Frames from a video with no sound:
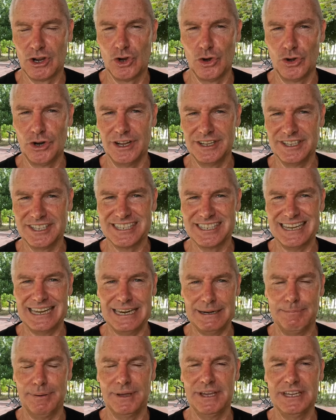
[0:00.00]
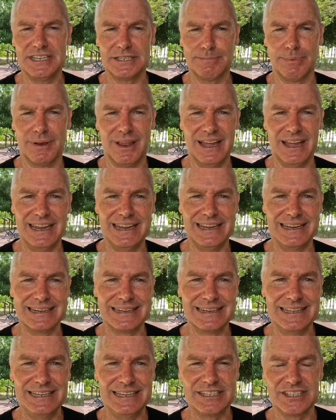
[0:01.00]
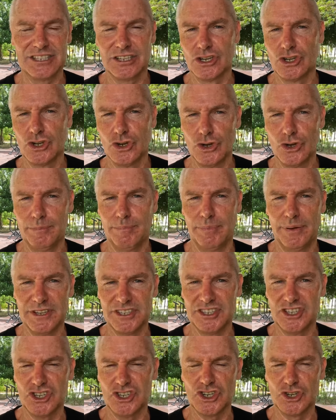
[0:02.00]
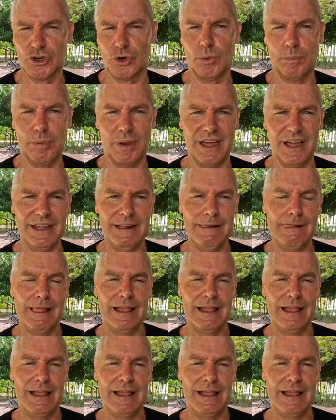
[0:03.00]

Good set piece play leads to good positional play,